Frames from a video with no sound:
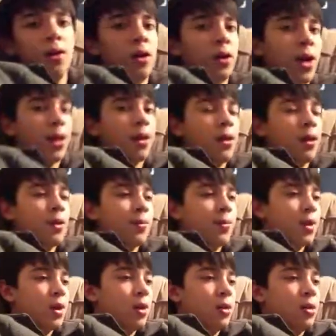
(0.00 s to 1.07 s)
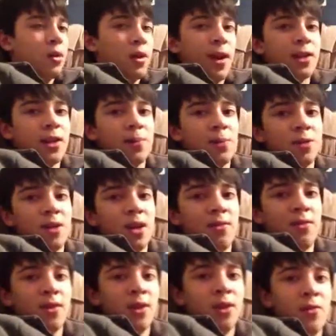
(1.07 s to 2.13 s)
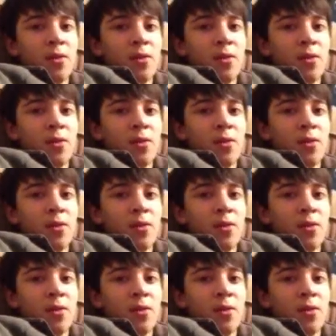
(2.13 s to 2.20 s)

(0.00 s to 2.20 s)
Okay, but I uploaded that video.